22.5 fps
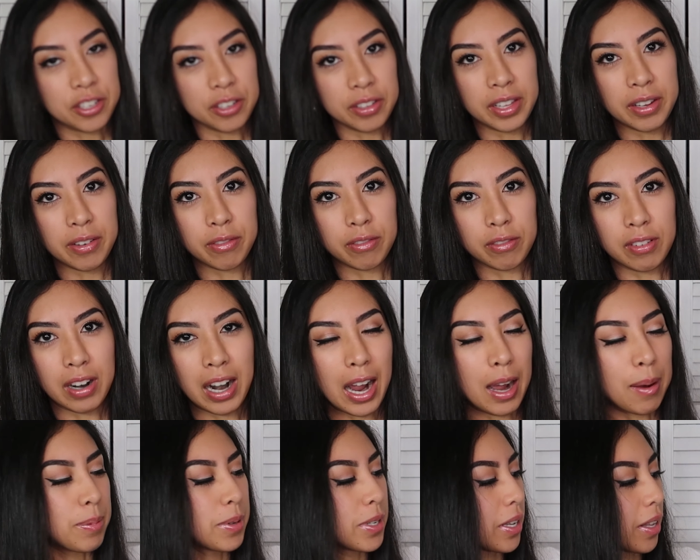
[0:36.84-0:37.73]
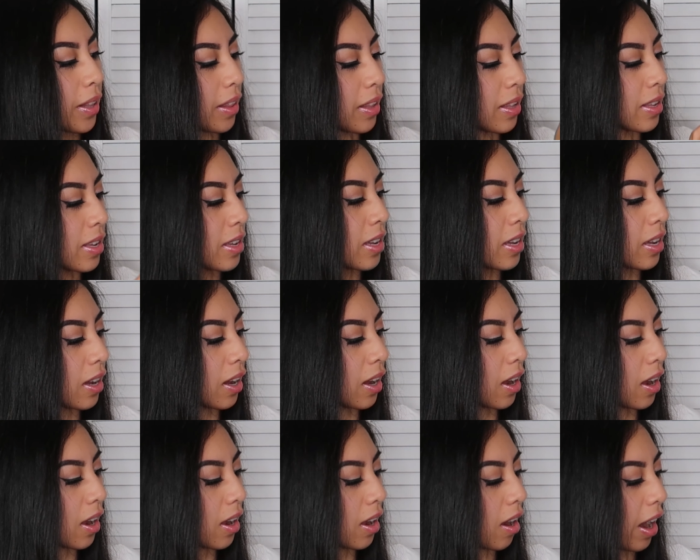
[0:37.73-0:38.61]
So they've wrapped the
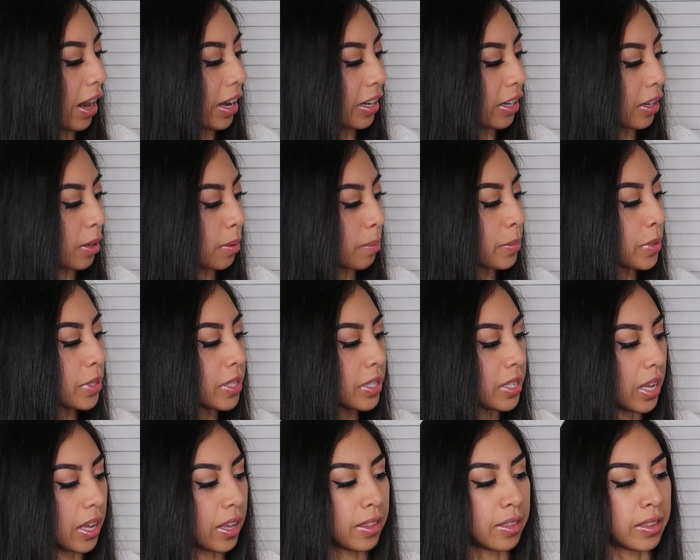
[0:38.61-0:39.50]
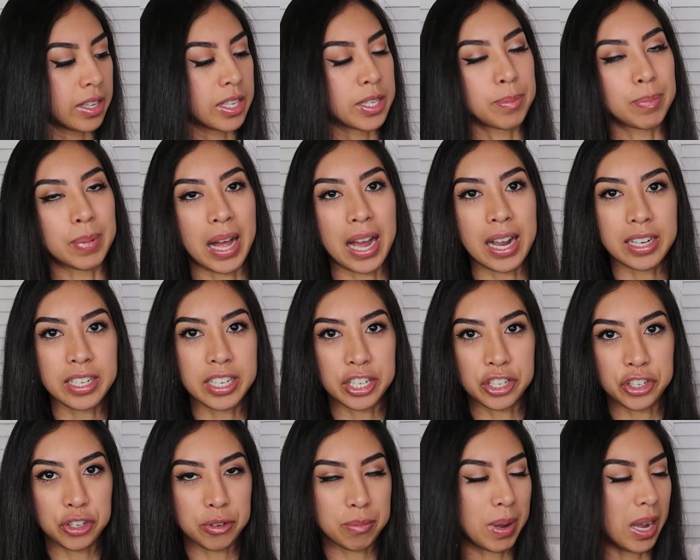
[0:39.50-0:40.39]
items in this black
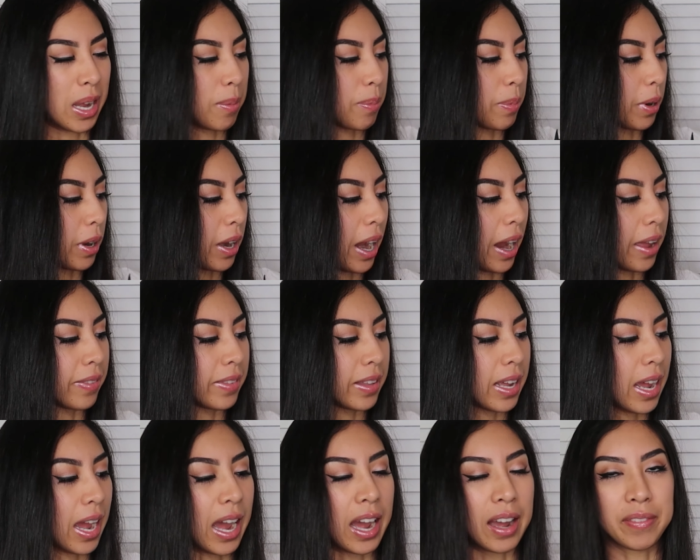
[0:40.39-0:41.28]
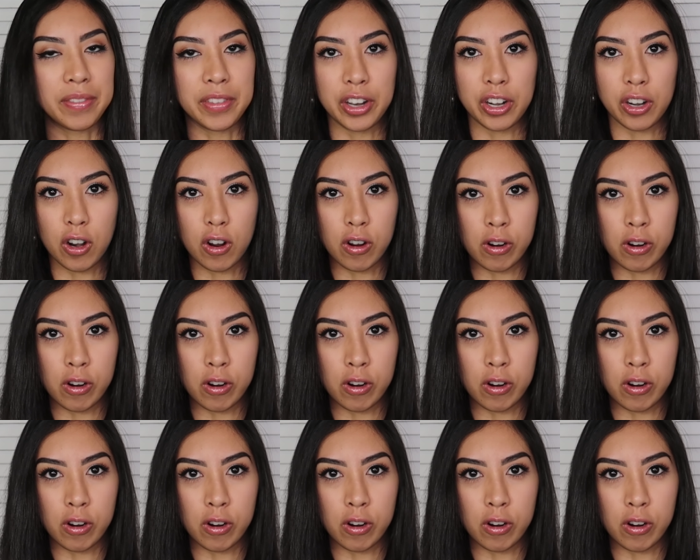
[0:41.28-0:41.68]
tissue paper and they have their